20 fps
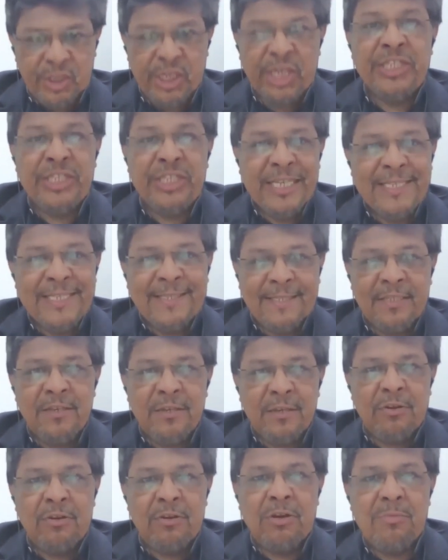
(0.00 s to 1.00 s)
changes,
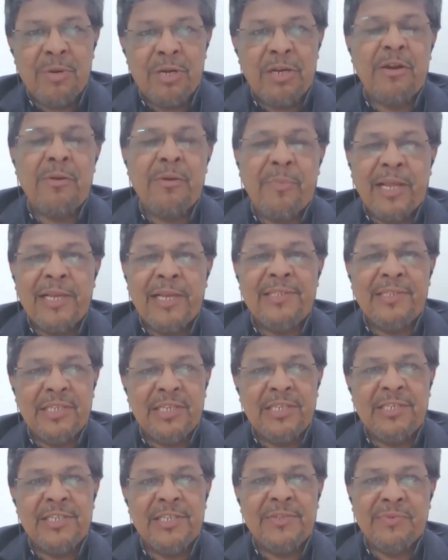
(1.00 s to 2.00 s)
raw material price
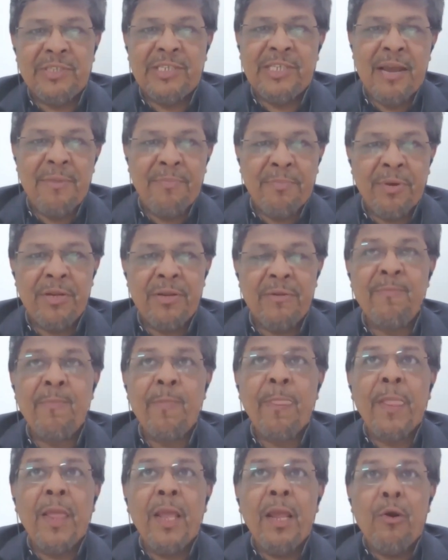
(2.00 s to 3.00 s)
changes which happen
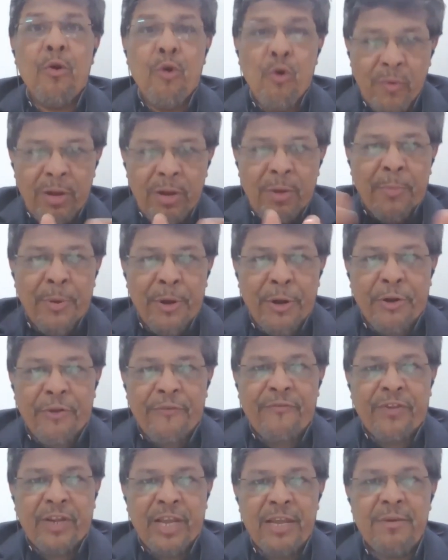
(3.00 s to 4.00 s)
over a period
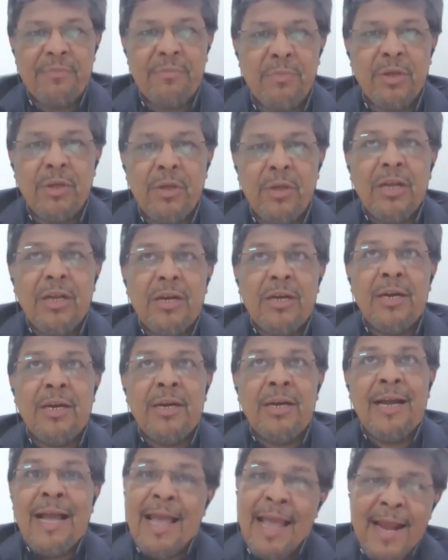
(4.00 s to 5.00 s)
of time,
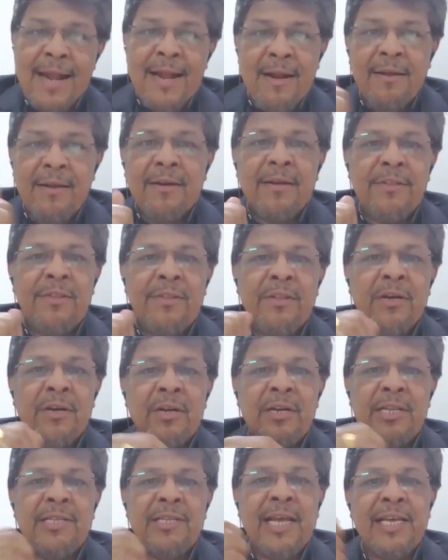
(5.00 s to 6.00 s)
and
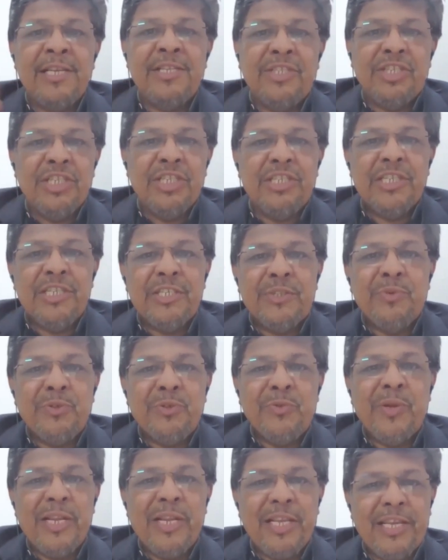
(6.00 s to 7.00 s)
the design changes
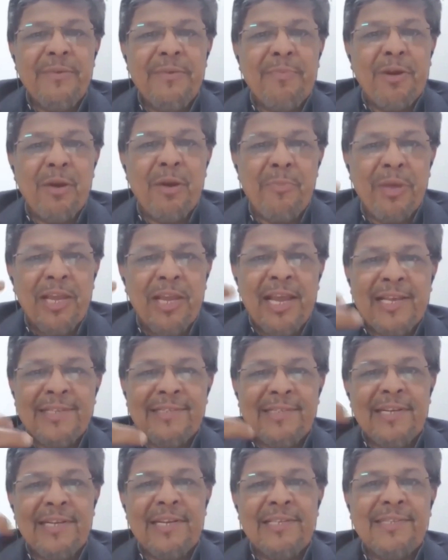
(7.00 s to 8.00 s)
which will keep coming
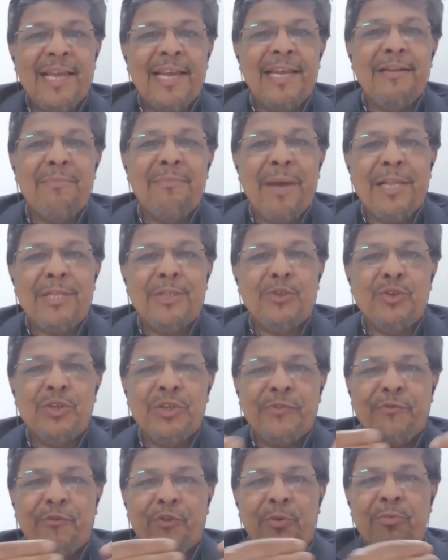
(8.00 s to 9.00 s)
as the design
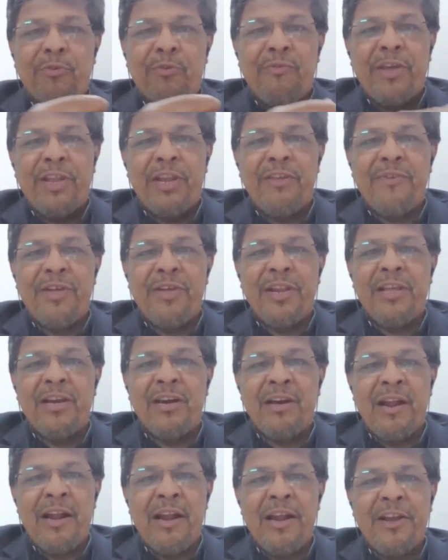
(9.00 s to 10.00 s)
matures from a very, very
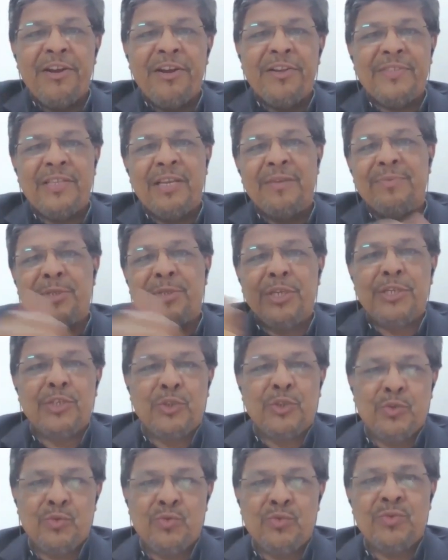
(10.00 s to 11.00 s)
early concept
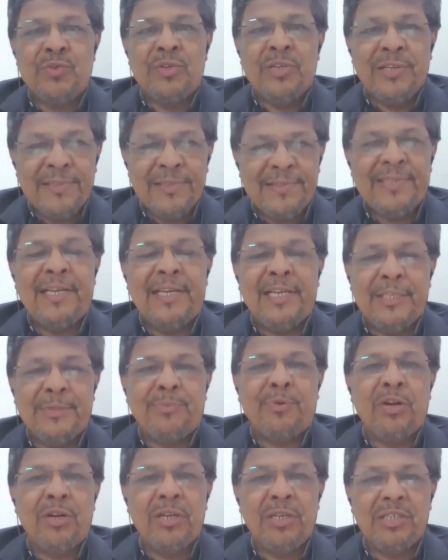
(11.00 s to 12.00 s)
stage to series
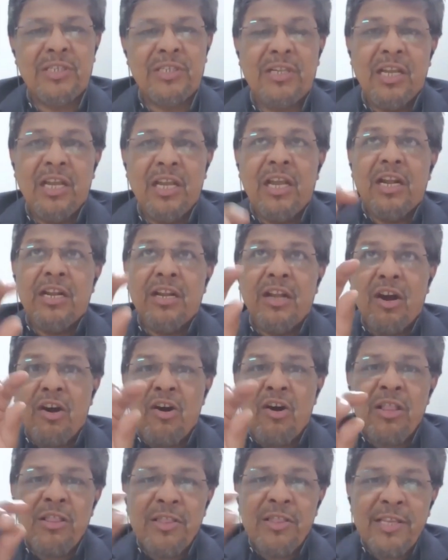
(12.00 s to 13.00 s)
production. Now,
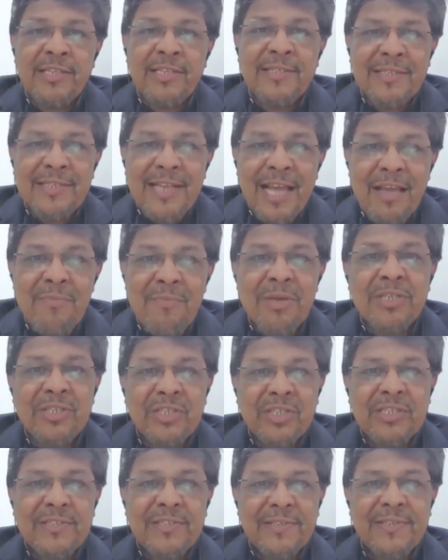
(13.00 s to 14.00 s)
all these
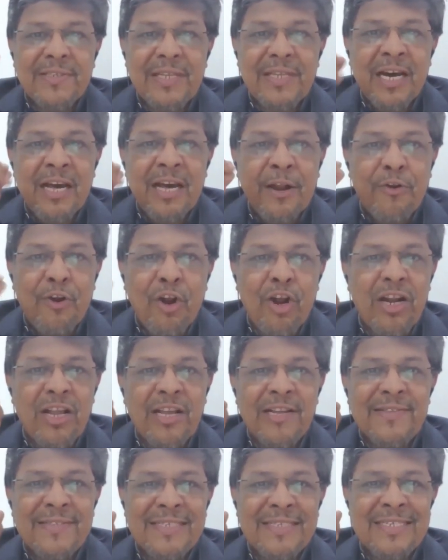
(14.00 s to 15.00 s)
dimensions are
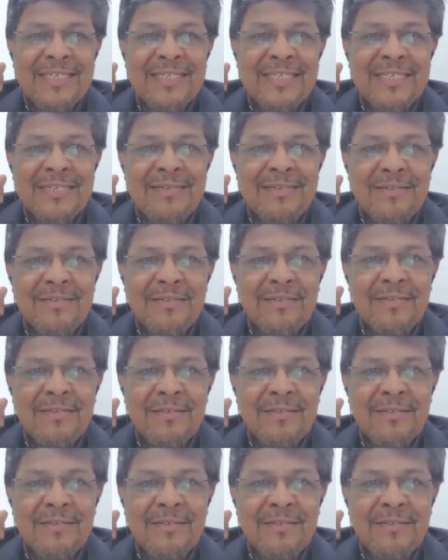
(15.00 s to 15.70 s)
not considered